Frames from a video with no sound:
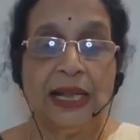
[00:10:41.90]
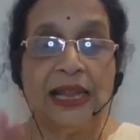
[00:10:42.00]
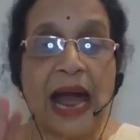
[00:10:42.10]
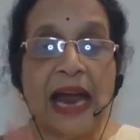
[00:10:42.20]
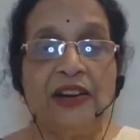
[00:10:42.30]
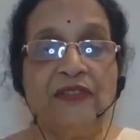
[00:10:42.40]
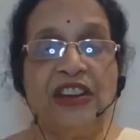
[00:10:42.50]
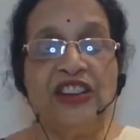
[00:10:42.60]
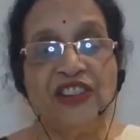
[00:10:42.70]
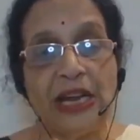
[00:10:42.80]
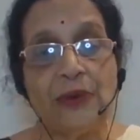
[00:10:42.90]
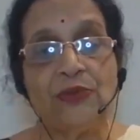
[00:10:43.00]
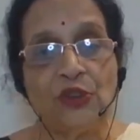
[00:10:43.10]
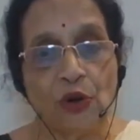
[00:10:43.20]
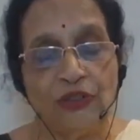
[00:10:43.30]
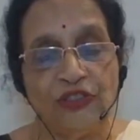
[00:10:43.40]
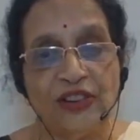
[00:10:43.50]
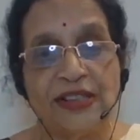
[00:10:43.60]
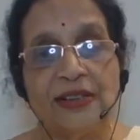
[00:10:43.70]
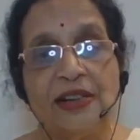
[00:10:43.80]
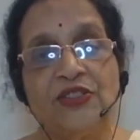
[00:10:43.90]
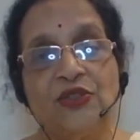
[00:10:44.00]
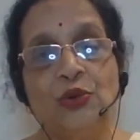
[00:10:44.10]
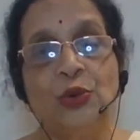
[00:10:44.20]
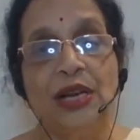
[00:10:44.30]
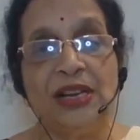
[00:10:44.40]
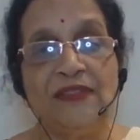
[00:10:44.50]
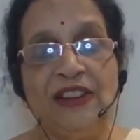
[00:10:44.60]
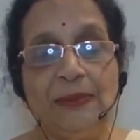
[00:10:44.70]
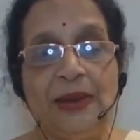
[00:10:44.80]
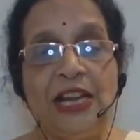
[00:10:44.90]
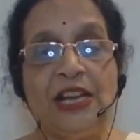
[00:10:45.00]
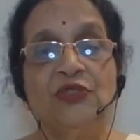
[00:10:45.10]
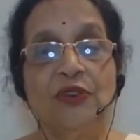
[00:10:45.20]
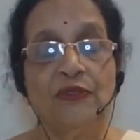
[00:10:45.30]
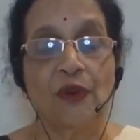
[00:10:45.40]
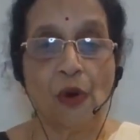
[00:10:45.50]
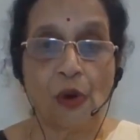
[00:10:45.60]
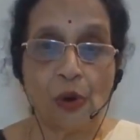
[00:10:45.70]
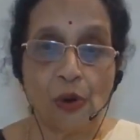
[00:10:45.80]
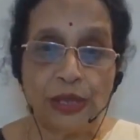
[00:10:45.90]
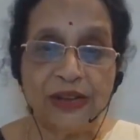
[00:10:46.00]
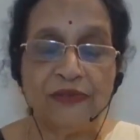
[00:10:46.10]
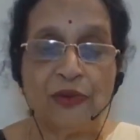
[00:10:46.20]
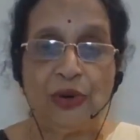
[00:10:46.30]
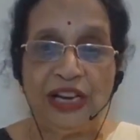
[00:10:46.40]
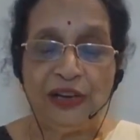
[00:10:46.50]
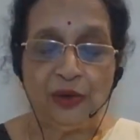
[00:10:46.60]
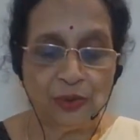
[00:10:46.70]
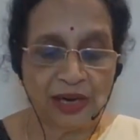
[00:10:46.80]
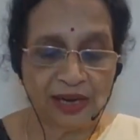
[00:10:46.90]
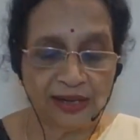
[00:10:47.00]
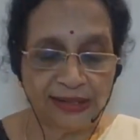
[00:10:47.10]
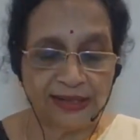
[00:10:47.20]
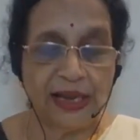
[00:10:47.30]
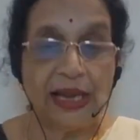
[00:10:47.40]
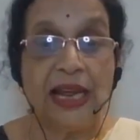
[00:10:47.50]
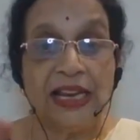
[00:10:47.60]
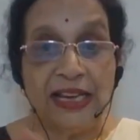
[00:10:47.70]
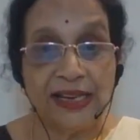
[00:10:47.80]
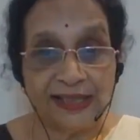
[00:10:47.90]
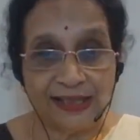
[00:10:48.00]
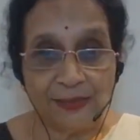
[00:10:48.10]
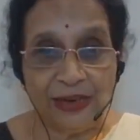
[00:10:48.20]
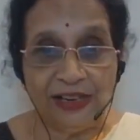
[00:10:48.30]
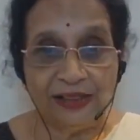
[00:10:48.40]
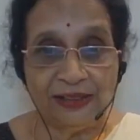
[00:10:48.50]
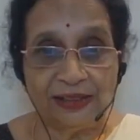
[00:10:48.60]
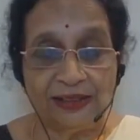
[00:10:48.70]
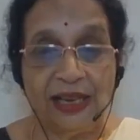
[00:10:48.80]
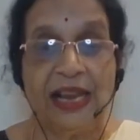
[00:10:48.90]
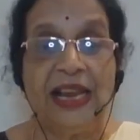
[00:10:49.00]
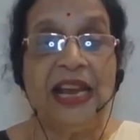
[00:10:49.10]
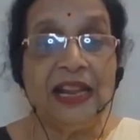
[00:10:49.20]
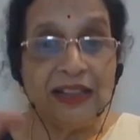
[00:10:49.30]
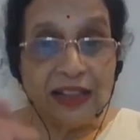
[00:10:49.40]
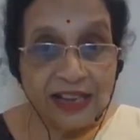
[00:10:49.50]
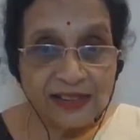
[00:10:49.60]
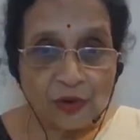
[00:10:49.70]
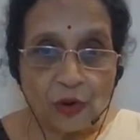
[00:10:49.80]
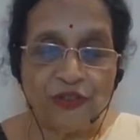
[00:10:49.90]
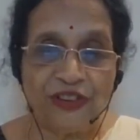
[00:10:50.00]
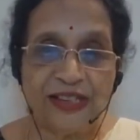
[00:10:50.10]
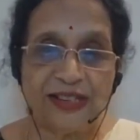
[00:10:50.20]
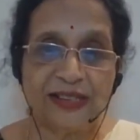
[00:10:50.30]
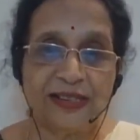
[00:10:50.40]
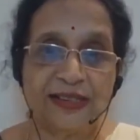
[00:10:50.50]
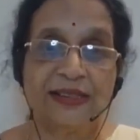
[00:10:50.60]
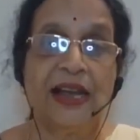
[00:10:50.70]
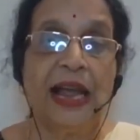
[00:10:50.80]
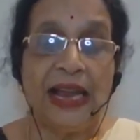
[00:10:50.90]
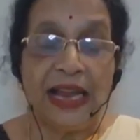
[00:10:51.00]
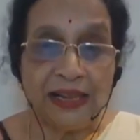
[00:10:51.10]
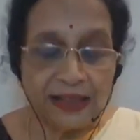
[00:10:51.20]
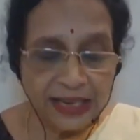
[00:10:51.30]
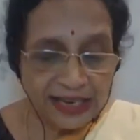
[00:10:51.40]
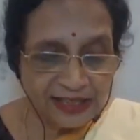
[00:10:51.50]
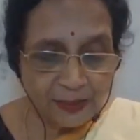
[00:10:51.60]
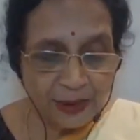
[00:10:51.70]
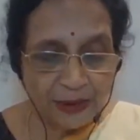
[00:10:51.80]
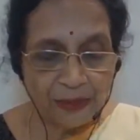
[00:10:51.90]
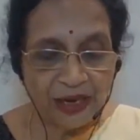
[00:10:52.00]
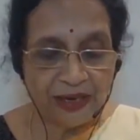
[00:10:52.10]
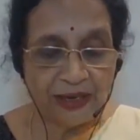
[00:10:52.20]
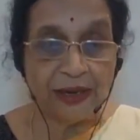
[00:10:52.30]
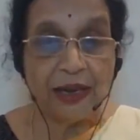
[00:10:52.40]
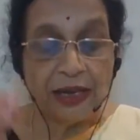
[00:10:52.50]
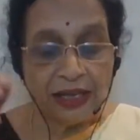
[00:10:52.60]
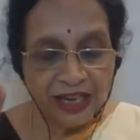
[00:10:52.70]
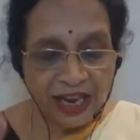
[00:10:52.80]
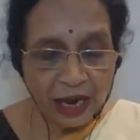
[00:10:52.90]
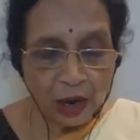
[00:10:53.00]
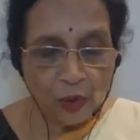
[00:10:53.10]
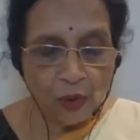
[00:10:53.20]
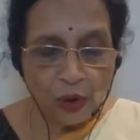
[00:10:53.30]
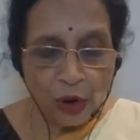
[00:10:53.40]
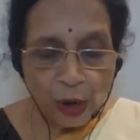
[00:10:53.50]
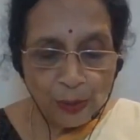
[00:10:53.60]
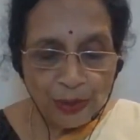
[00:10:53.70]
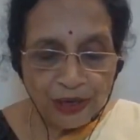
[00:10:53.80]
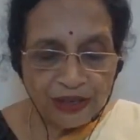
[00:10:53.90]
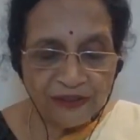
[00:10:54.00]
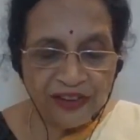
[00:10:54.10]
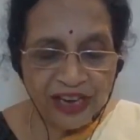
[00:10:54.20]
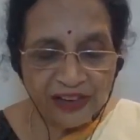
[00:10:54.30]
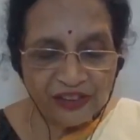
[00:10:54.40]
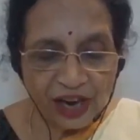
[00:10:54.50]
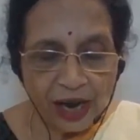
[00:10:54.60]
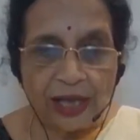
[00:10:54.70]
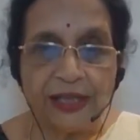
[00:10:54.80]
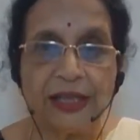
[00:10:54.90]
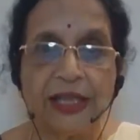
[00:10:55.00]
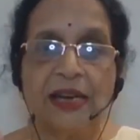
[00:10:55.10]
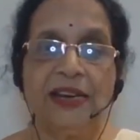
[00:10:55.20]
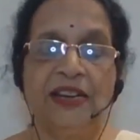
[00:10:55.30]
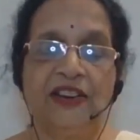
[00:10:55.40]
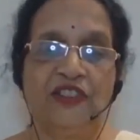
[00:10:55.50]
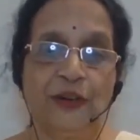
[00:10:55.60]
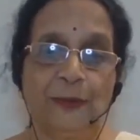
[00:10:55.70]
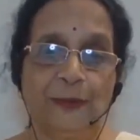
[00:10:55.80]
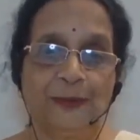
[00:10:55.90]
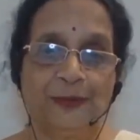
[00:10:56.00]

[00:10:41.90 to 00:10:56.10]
that which gives consciousness to the living beings of all the 14 lokas. Yasmin, in this consciousness, in this Brahman, Dhyau Prithvi cha Antariksham.